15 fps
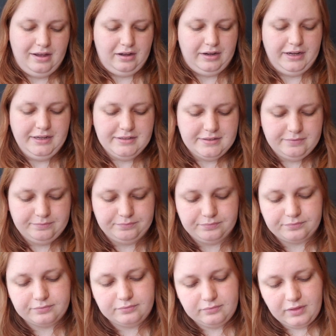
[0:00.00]
All right.
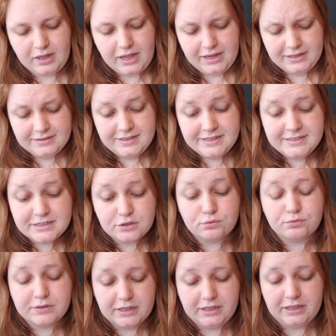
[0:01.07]
This is
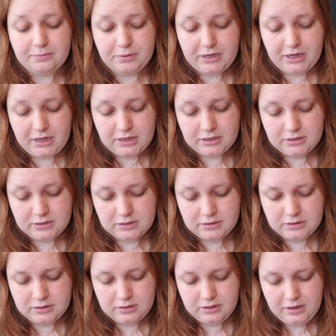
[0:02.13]
really pretty.
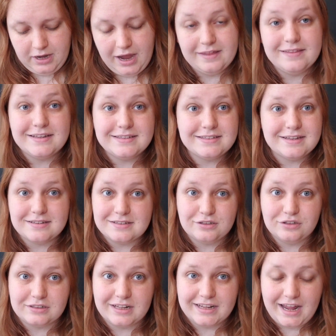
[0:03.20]
And this doesn't
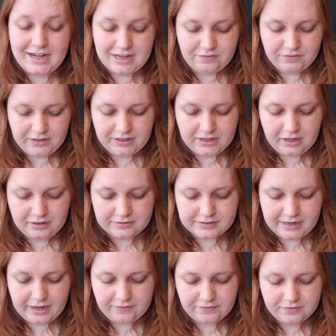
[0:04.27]
look like any really colors
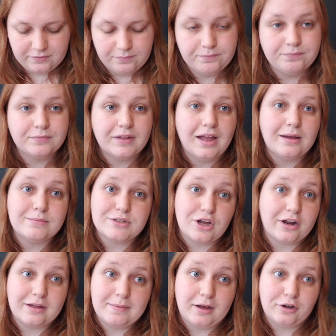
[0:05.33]
I have. I'm
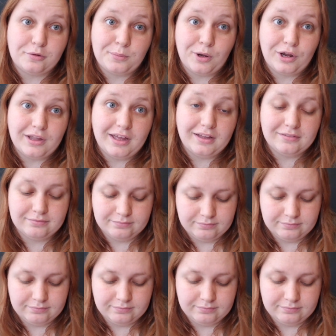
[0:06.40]
sorry about her barking.